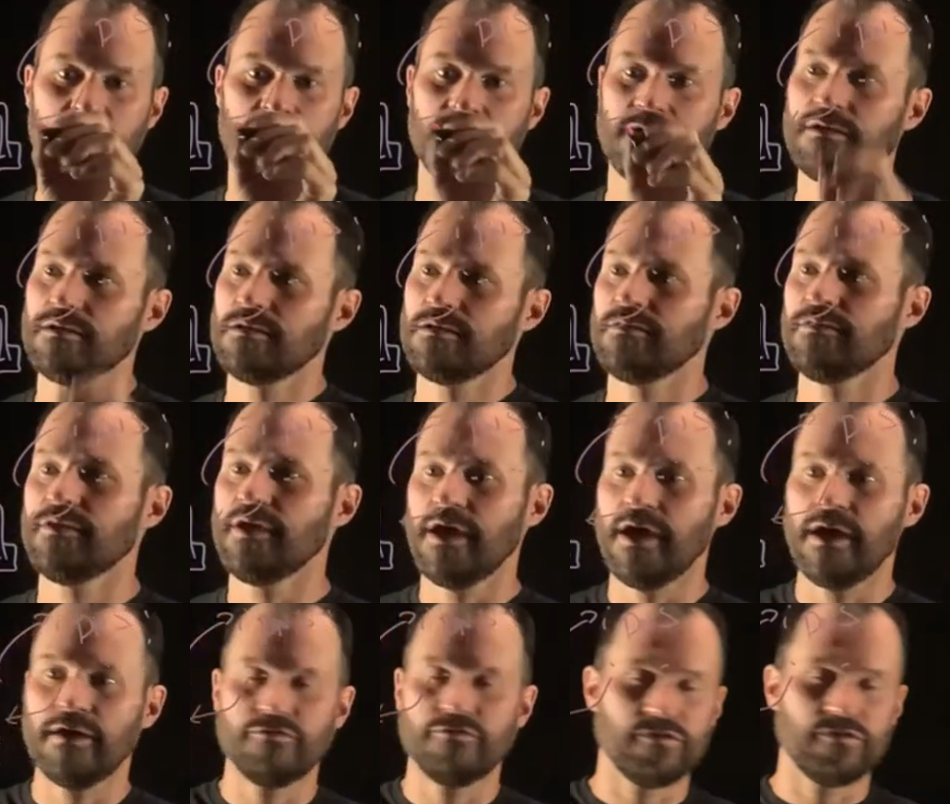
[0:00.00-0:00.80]
the
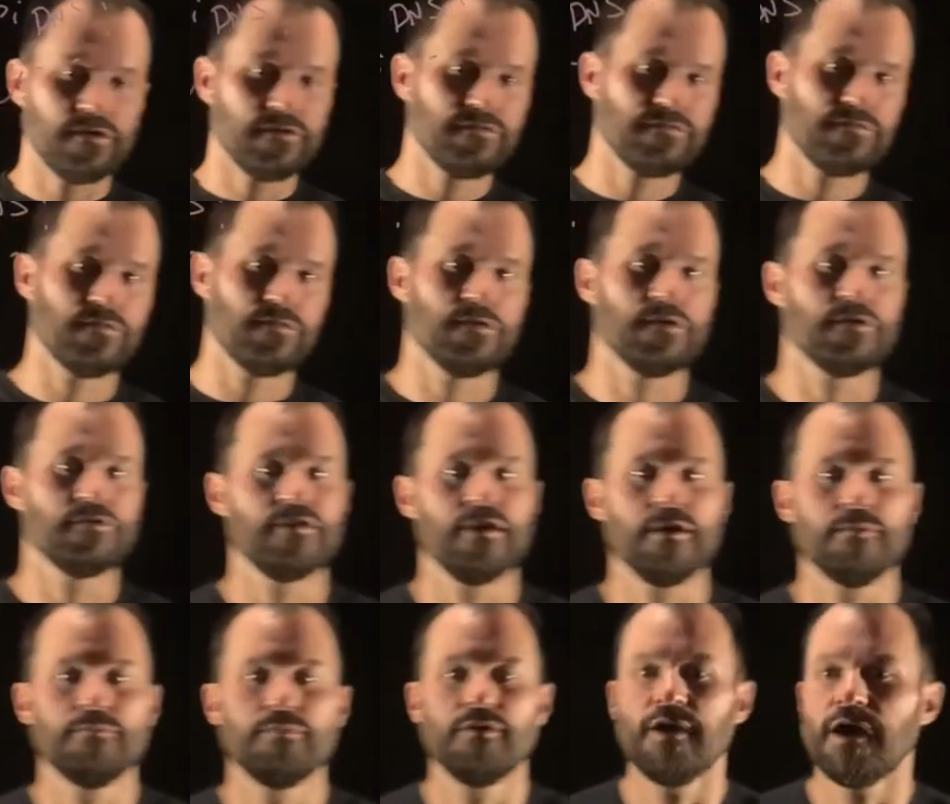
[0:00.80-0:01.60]
address for
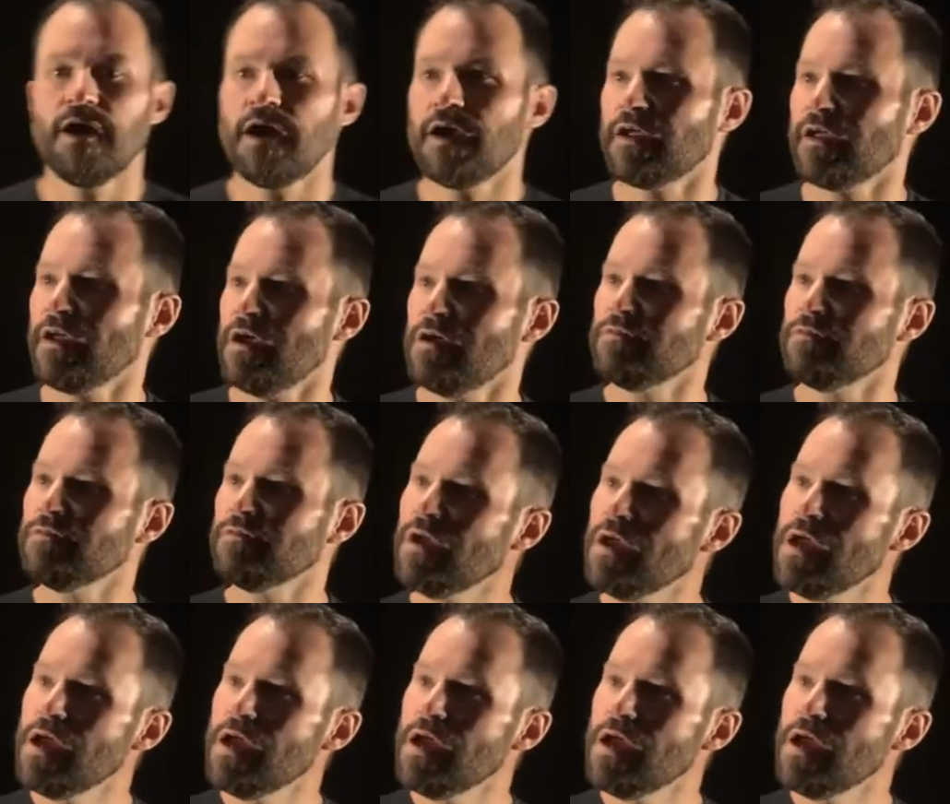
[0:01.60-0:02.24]
example.gov.